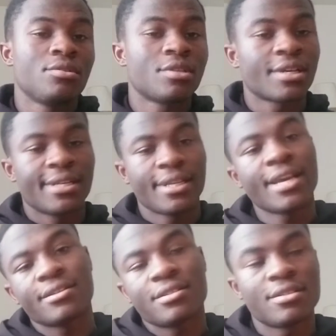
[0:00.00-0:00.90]
You suck at
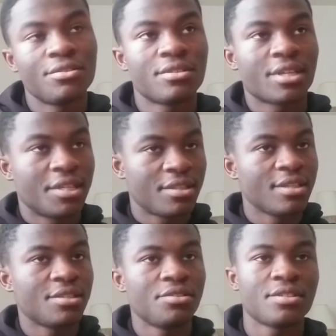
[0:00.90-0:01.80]
dancing, you suck at
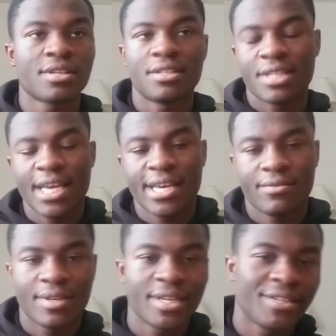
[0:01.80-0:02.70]
this, you suck at that,
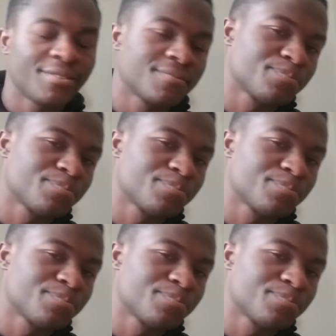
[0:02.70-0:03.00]
right?